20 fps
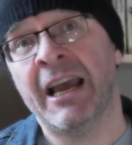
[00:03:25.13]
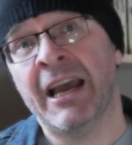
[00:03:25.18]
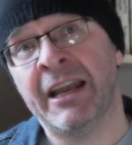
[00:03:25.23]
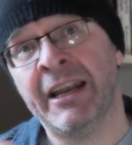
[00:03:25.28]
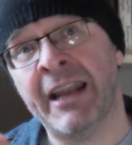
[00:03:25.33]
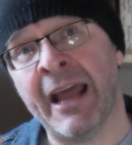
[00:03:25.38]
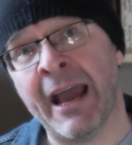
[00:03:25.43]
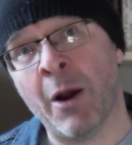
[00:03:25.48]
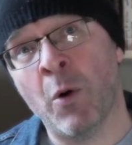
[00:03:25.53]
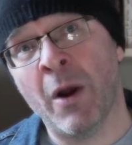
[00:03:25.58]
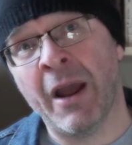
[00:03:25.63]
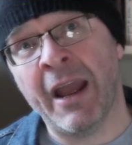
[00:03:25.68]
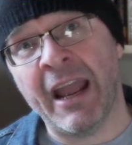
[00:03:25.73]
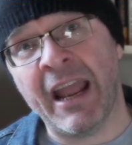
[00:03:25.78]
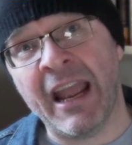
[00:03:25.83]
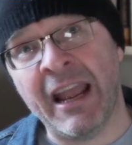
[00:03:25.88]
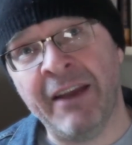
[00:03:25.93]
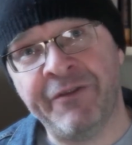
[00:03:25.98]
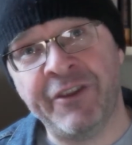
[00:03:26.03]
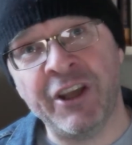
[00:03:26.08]
Now,
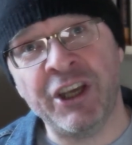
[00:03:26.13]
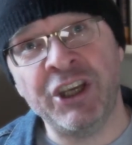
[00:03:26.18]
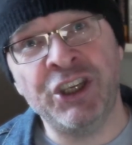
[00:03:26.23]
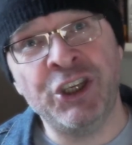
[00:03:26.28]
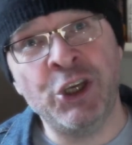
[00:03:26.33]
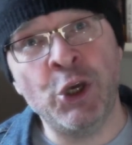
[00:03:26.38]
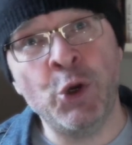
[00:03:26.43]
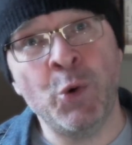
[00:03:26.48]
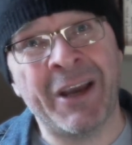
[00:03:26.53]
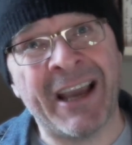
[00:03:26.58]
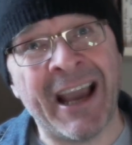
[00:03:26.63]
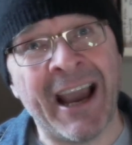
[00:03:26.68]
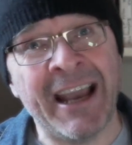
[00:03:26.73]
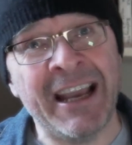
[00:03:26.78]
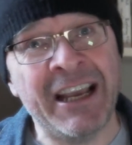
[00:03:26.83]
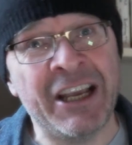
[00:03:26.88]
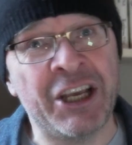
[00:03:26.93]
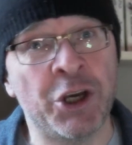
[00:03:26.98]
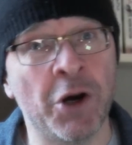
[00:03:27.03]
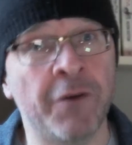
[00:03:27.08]
if the
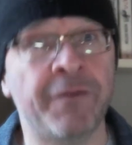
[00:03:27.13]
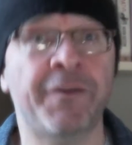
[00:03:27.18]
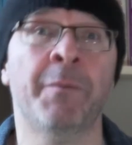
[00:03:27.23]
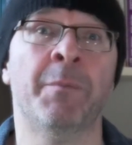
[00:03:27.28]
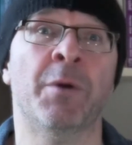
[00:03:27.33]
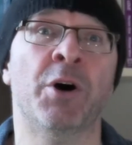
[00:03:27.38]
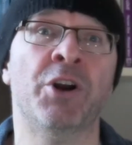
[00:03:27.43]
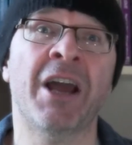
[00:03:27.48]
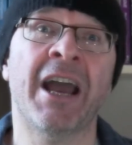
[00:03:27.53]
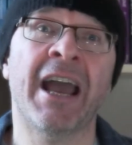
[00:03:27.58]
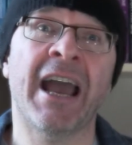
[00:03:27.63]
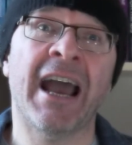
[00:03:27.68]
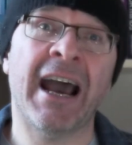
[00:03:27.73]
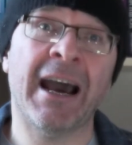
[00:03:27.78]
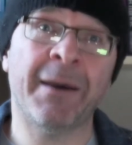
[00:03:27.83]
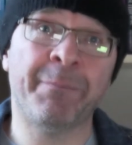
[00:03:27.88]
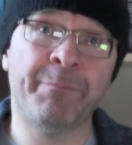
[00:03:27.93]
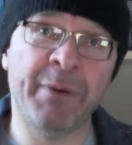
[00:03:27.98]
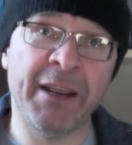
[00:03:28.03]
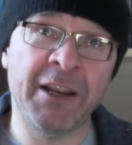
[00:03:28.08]
UK government
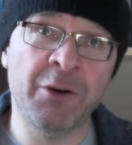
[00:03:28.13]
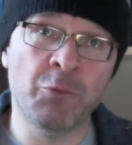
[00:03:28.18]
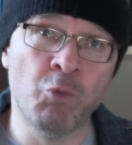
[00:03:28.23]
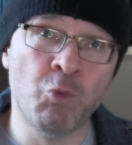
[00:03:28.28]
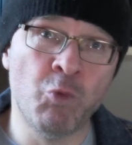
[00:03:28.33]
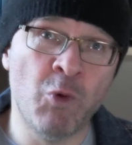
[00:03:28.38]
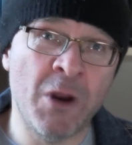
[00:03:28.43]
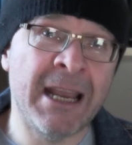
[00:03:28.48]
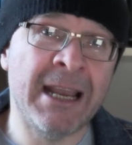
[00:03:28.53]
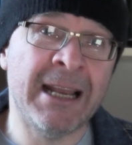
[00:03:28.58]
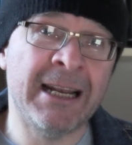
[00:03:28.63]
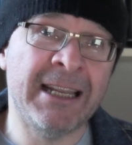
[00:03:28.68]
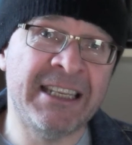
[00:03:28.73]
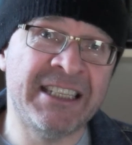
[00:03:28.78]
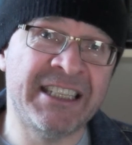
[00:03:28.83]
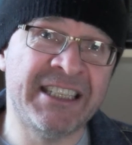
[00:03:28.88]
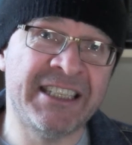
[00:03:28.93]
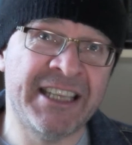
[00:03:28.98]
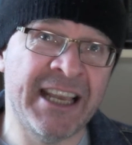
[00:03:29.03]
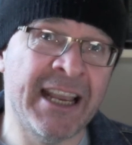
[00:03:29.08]
had been really
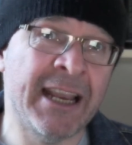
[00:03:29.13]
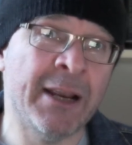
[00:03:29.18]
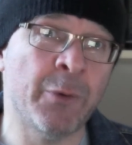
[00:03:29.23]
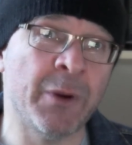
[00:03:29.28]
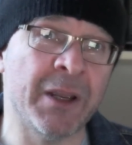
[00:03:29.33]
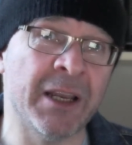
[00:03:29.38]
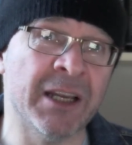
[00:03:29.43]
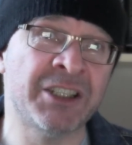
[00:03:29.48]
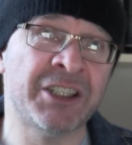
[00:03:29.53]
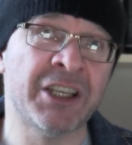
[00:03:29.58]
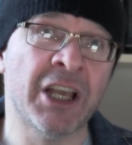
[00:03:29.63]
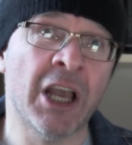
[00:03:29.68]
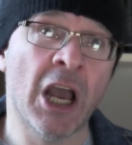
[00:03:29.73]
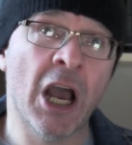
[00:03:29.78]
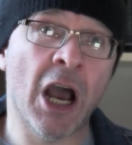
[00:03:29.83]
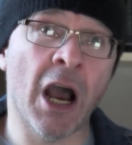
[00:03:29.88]
serious